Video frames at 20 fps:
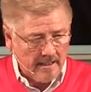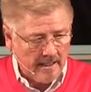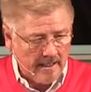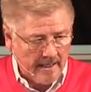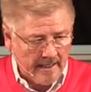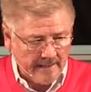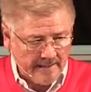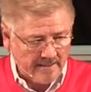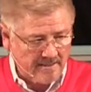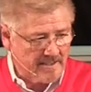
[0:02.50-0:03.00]

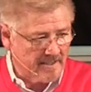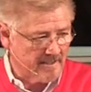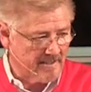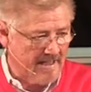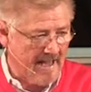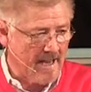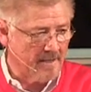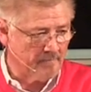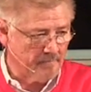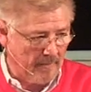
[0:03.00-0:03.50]
And it's at
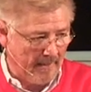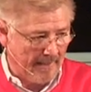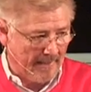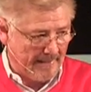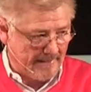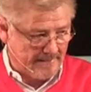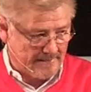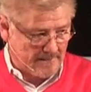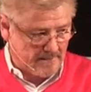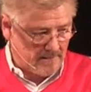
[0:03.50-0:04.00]
that
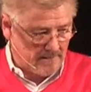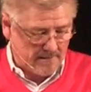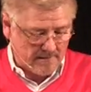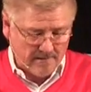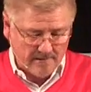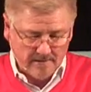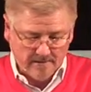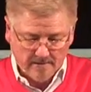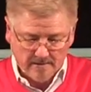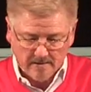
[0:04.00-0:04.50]
place
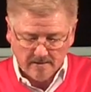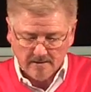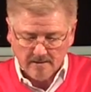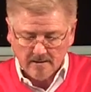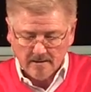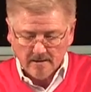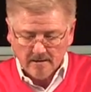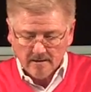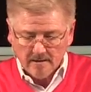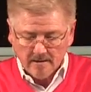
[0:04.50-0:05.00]

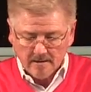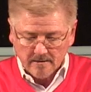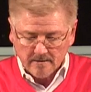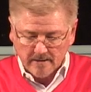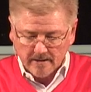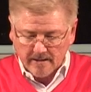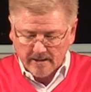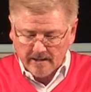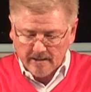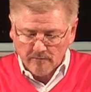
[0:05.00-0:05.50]

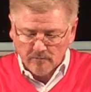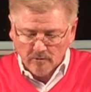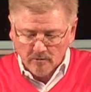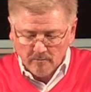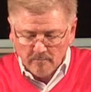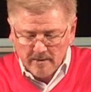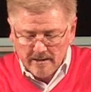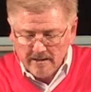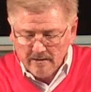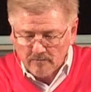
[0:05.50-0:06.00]
that he will
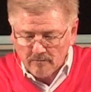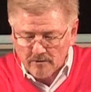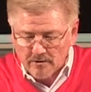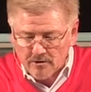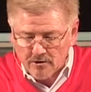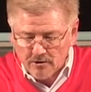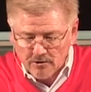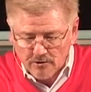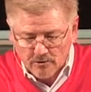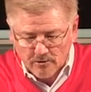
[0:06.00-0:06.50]
meet
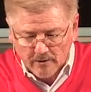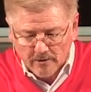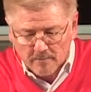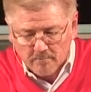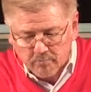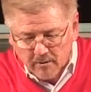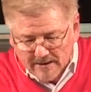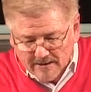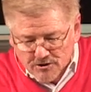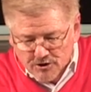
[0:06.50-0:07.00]
with you and
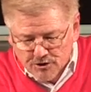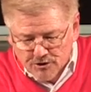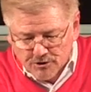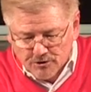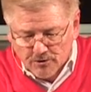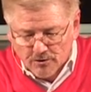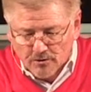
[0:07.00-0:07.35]
bless you.